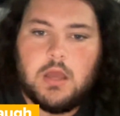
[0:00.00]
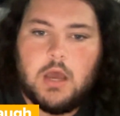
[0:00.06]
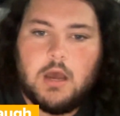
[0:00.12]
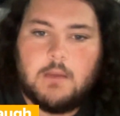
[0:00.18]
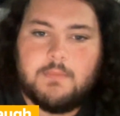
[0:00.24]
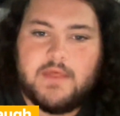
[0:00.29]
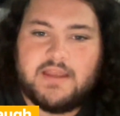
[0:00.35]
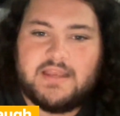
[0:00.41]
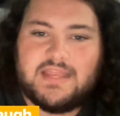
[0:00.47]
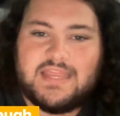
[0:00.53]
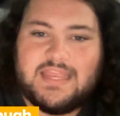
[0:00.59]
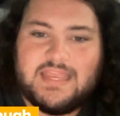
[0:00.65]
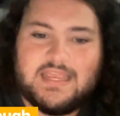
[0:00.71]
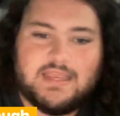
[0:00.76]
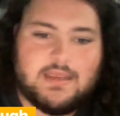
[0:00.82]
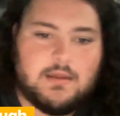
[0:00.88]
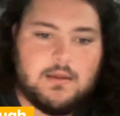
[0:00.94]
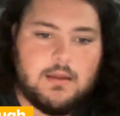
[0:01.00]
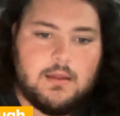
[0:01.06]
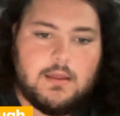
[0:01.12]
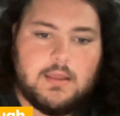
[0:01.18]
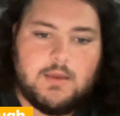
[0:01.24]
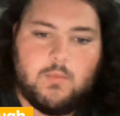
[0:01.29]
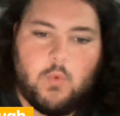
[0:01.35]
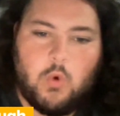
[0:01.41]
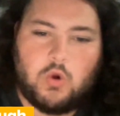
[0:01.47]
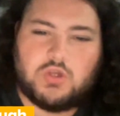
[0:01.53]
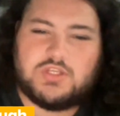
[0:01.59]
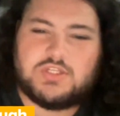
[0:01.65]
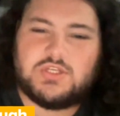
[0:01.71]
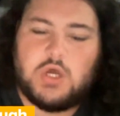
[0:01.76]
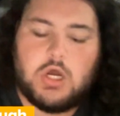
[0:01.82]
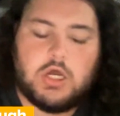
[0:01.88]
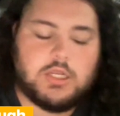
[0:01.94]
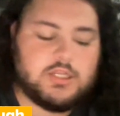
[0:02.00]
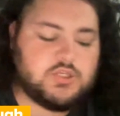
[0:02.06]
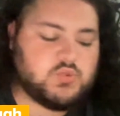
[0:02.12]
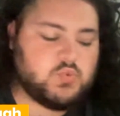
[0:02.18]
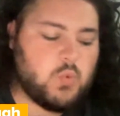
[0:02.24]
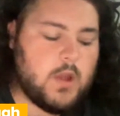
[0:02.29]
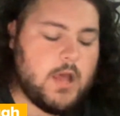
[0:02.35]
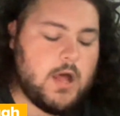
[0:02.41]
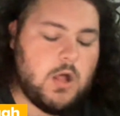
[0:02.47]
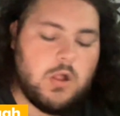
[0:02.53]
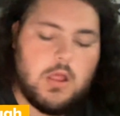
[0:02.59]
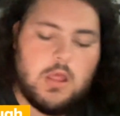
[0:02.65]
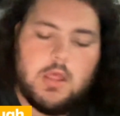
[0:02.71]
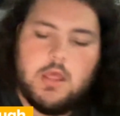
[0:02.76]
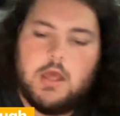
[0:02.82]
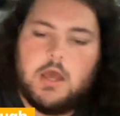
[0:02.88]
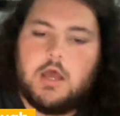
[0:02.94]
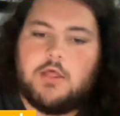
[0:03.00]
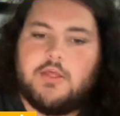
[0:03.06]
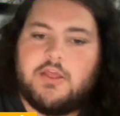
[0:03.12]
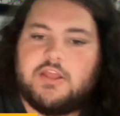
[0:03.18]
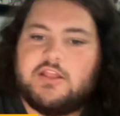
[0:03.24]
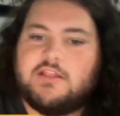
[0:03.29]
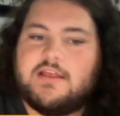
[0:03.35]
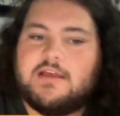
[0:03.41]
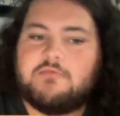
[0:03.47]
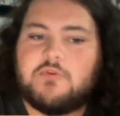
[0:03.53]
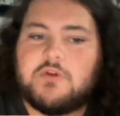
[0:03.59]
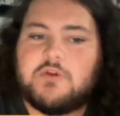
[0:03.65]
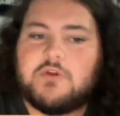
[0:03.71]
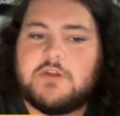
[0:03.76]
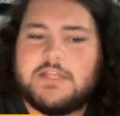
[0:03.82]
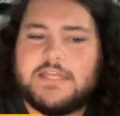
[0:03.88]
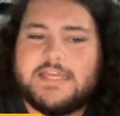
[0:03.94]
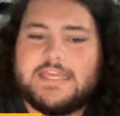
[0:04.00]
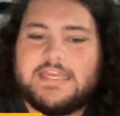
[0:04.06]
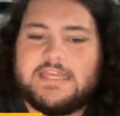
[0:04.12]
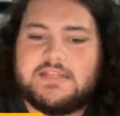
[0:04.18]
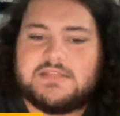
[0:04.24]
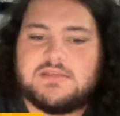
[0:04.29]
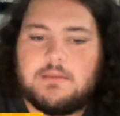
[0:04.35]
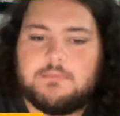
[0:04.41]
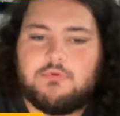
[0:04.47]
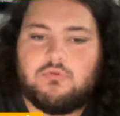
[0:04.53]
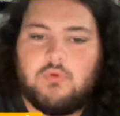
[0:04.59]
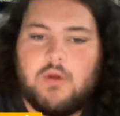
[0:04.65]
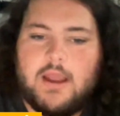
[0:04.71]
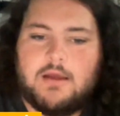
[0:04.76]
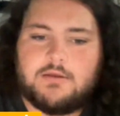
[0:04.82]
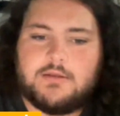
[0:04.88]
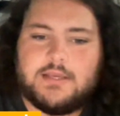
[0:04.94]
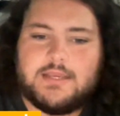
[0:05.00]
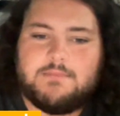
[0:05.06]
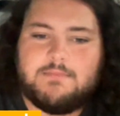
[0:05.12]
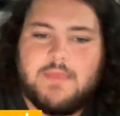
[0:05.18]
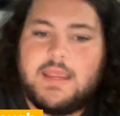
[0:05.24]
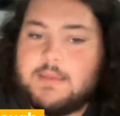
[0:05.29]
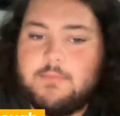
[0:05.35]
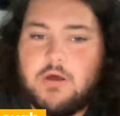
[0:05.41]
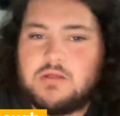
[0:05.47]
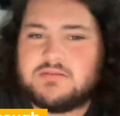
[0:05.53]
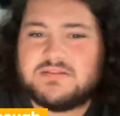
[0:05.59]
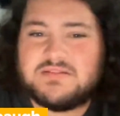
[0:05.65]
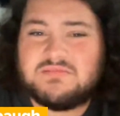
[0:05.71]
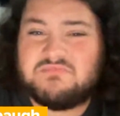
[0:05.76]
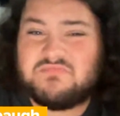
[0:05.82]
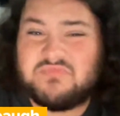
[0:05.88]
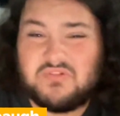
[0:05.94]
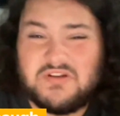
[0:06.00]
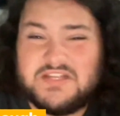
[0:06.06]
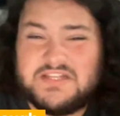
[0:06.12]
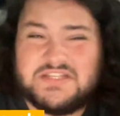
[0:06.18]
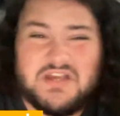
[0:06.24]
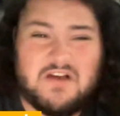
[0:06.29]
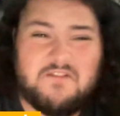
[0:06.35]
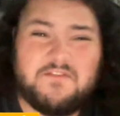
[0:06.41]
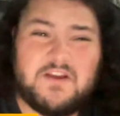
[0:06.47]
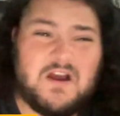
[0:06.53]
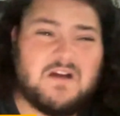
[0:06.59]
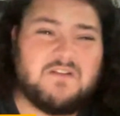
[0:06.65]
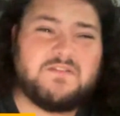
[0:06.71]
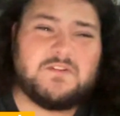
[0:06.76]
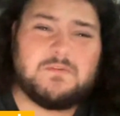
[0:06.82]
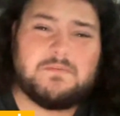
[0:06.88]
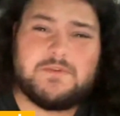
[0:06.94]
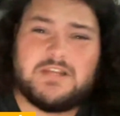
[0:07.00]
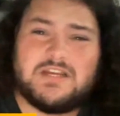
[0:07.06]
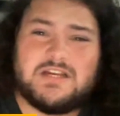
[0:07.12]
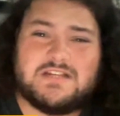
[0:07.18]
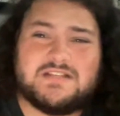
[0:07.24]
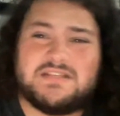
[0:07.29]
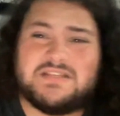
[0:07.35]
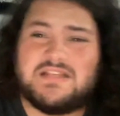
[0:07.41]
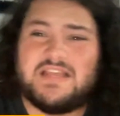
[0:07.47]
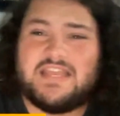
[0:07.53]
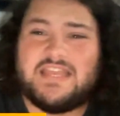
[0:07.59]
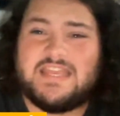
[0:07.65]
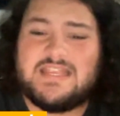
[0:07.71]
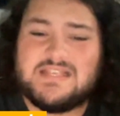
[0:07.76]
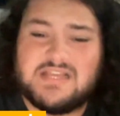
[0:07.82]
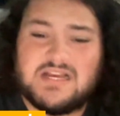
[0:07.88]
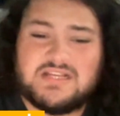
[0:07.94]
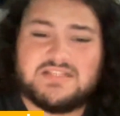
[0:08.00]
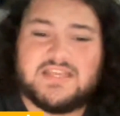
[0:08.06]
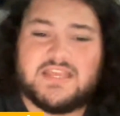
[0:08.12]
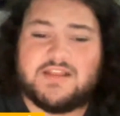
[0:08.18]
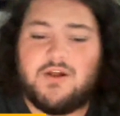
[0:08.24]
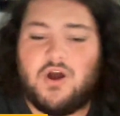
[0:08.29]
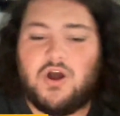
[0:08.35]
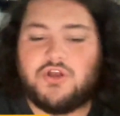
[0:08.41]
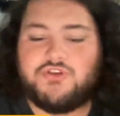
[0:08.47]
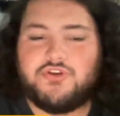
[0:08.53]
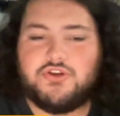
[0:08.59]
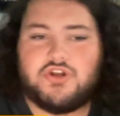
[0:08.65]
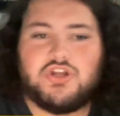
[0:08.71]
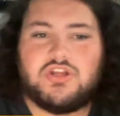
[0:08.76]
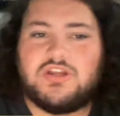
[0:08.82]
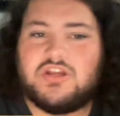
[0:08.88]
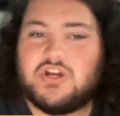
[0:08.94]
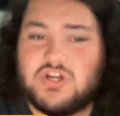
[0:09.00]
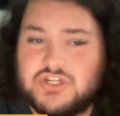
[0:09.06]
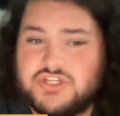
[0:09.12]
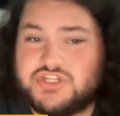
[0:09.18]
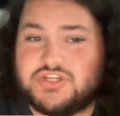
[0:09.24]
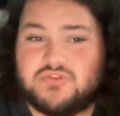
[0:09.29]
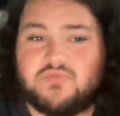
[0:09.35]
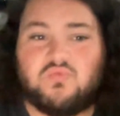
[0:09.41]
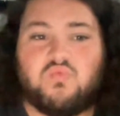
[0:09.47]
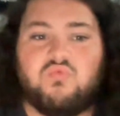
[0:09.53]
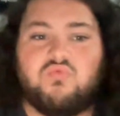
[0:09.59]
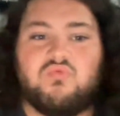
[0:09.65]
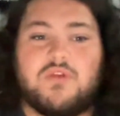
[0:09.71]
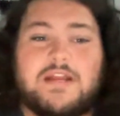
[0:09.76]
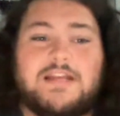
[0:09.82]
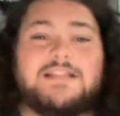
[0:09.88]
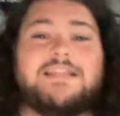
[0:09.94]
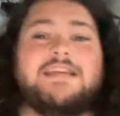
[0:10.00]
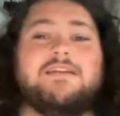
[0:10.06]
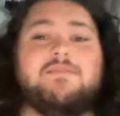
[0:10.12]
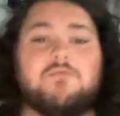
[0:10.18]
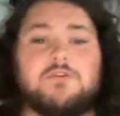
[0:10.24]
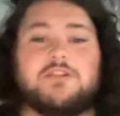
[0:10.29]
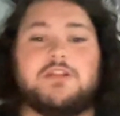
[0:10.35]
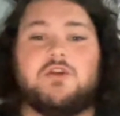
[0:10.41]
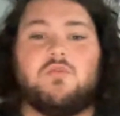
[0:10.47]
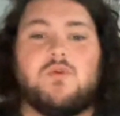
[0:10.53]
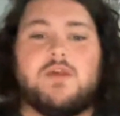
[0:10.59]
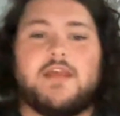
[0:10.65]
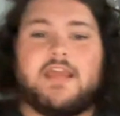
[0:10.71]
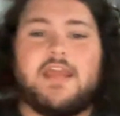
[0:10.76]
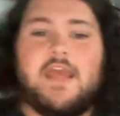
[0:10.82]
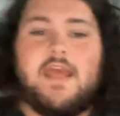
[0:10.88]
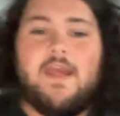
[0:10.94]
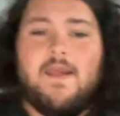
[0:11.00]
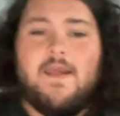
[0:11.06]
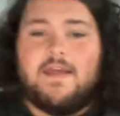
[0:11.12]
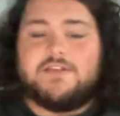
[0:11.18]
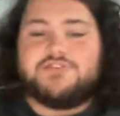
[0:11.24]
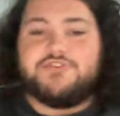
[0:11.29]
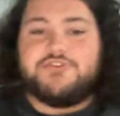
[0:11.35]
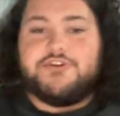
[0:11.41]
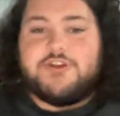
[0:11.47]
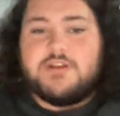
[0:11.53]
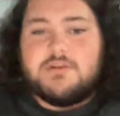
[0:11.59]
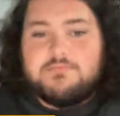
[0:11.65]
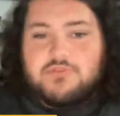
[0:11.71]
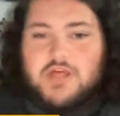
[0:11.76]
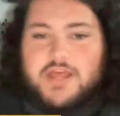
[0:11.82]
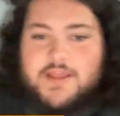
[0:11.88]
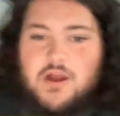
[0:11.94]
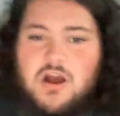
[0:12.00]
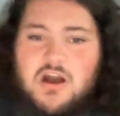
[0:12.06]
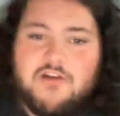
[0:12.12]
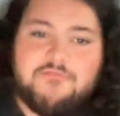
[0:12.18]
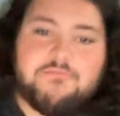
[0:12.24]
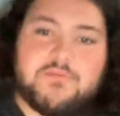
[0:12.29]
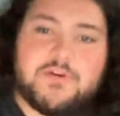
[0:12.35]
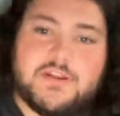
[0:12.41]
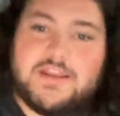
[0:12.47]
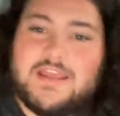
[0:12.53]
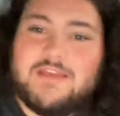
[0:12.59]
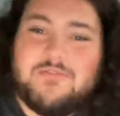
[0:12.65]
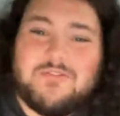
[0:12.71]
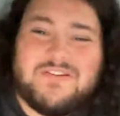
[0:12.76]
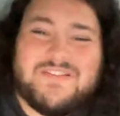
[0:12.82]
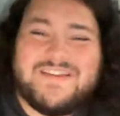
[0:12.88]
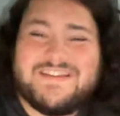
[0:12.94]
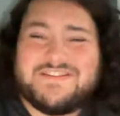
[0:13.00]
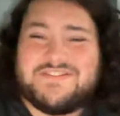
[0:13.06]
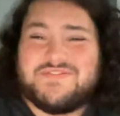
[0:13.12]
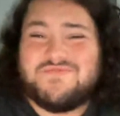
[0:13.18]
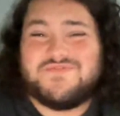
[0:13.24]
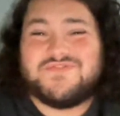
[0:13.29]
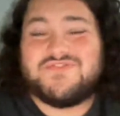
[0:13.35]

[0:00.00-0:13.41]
that he works on as well. That really eats up ground and can make him a pretty tough cover because he does get on your cushion really, really quick. And so you're going to play off, but really in 2